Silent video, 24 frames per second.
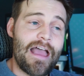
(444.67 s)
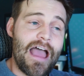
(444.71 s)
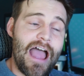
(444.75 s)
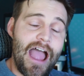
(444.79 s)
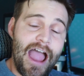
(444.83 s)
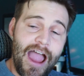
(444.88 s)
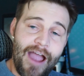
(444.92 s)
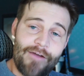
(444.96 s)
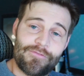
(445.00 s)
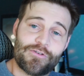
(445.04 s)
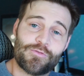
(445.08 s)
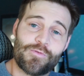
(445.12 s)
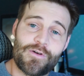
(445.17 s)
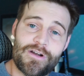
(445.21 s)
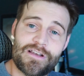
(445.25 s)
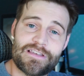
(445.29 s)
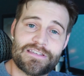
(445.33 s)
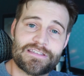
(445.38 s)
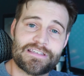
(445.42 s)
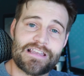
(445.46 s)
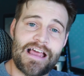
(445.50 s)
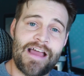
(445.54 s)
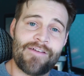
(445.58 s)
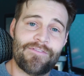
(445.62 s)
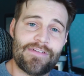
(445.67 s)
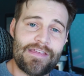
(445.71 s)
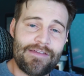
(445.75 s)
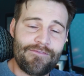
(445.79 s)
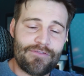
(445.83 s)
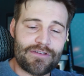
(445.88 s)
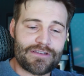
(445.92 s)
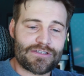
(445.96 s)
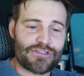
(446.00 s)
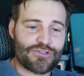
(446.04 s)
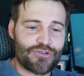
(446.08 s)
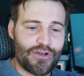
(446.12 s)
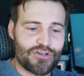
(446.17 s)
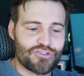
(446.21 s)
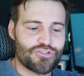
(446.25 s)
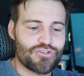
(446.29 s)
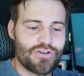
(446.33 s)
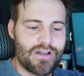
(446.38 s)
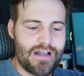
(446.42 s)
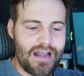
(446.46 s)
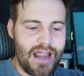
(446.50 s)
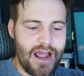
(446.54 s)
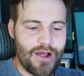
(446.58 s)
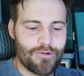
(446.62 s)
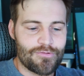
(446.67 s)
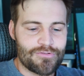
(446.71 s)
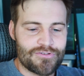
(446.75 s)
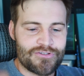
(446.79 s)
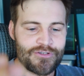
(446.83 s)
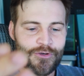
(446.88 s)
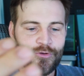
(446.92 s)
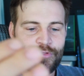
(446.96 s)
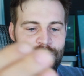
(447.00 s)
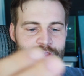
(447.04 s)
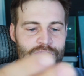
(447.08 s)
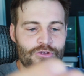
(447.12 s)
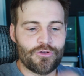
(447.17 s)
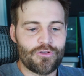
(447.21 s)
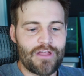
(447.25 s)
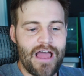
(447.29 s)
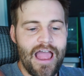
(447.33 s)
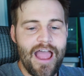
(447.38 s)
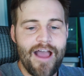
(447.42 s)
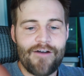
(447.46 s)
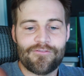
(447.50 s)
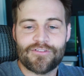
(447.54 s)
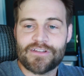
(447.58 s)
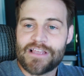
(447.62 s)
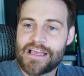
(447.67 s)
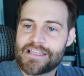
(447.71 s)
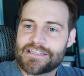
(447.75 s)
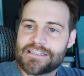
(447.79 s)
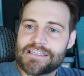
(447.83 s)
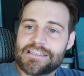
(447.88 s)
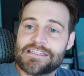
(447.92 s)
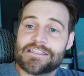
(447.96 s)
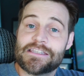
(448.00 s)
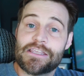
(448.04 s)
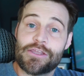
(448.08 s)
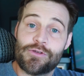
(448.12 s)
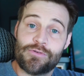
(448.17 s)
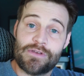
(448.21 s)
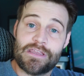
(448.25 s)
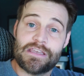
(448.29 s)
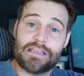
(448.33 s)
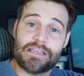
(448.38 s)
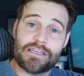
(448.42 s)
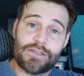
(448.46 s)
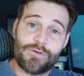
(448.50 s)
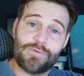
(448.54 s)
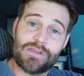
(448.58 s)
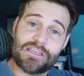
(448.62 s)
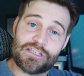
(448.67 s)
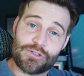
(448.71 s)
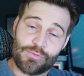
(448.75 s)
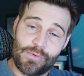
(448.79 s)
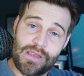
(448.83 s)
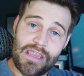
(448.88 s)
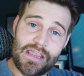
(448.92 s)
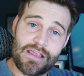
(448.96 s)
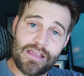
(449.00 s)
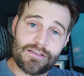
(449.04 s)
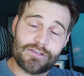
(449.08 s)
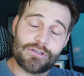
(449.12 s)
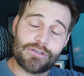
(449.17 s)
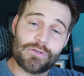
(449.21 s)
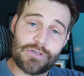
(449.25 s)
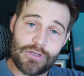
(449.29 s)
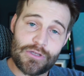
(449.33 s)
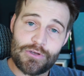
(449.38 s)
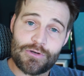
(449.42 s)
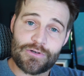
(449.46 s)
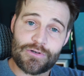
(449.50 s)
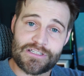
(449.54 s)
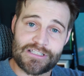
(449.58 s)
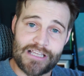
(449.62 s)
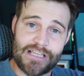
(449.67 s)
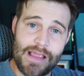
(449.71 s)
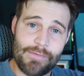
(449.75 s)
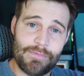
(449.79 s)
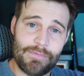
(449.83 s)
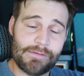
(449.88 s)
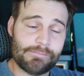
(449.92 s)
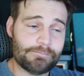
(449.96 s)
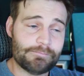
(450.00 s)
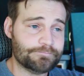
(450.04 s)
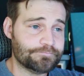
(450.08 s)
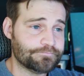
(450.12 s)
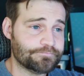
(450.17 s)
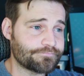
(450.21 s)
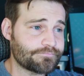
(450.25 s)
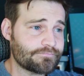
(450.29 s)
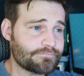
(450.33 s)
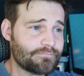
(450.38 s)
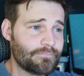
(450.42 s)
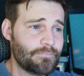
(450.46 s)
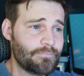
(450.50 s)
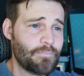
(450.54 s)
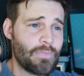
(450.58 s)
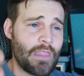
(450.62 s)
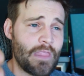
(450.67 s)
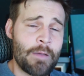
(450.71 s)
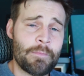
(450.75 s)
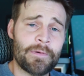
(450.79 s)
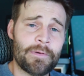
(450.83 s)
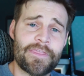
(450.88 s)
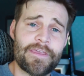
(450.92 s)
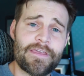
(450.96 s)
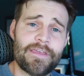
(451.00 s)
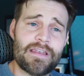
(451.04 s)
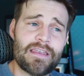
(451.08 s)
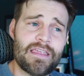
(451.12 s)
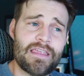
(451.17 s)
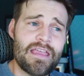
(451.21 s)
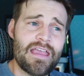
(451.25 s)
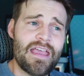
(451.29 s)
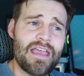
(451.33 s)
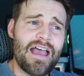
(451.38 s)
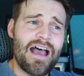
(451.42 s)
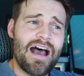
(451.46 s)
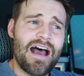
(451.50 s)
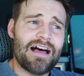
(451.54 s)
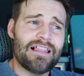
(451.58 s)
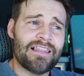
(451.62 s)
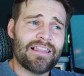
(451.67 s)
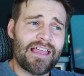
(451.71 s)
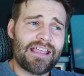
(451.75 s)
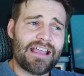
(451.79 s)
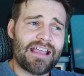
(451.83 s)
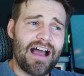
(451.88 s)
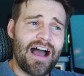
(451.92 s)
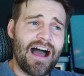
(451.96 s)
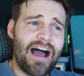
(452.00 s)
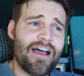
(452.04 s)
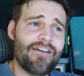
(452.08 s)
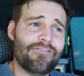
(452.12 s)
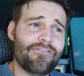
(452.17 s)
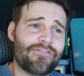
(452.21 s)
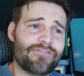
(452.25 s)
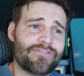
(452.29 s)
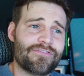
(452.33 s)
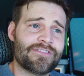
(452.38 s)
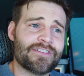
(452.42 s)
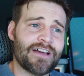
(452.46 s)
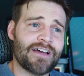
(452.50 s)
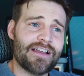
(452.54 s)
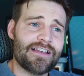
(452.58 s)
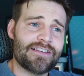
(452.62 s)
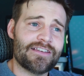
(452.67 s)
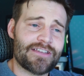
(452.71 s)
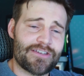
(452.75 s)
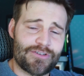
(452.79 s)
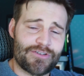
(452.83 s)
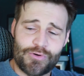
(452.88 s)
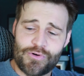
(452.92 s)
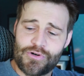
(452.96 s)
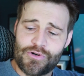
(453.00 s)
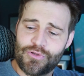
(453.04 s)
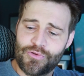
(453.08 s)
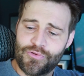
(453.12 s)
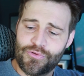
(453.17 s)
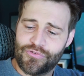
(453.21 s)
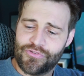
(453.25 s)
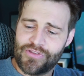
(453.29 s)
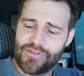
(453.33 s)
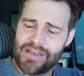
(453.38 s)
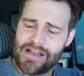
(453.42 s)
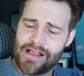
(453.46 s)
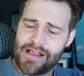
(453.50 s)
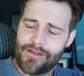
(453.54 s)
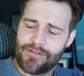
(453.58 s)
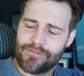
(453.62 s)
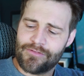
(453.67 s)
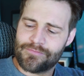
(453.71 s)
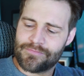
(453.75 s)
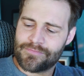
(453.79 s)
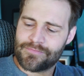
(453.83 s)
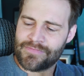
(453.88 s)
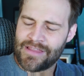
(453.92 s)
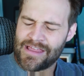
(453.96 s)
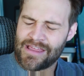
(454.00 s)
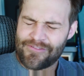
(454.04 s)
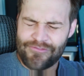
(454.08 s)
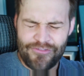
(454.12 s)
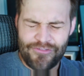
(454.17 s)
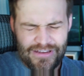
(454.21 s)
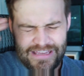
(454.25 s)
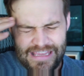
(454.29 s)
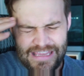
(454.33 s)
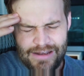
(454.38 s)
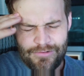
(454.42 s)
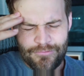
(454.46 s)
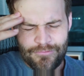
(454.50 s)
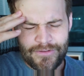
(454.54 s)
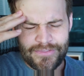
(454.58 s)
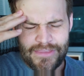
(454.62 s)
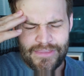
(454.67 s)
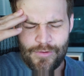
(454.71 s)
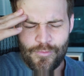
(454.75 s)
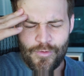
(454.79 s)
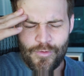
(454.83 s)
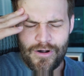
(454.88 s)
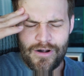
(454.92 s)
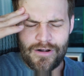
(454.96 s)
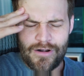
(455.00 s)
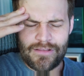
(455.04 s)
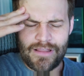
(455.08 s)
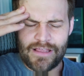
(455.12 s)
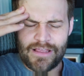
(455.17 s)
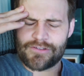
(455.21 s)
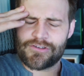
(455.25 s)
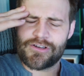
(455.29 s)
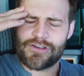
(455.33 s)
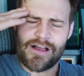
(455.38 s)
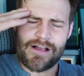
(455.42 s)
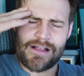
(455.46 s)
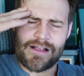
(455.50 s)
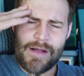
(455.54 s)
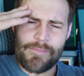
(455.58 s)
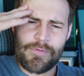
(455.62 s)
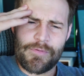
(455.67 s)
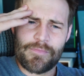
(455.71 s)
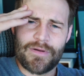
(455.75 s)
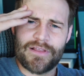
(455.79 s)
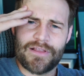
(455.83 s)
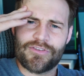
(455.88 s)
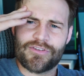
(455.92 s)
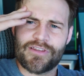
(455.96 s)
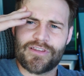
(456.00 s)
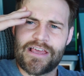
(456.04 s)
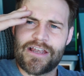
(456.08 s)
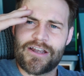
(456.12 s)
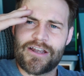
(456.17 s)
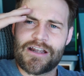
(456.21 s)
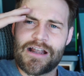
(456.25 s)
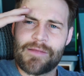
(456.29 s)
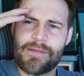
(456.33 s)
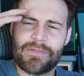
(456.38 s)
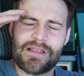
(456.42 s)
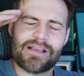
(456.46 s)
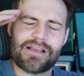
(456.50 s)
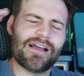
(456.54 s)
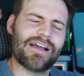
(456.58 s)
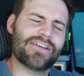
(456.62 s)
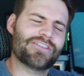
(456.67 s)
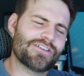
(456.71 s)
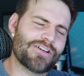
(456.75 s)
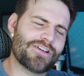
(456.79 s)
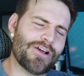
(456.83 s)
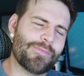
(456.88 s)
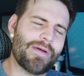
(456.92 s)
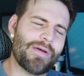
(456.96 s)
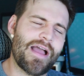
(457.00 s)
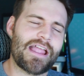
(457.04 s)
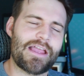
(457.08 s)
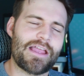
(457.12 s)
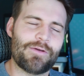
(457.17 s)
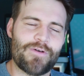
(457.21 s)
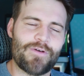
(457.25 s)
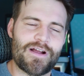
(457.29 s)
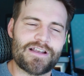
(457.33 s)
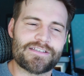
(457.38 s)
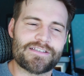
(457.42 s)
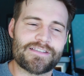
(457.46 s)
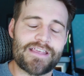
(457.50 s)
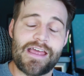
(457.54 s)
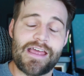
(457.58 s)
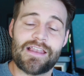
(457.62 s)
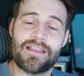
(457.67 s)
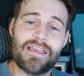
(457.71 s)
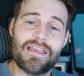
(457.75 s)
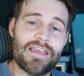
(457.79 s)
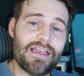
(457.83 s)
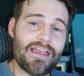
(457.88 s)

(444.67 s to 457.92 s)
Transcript: afterwards. I've even structured it out so that you'll have lessons that you need to do each week to do your assignment. But then, like, I've done tutorials and I'll like forget what they were like a couple months later, and I'm like, I should go back and watch that.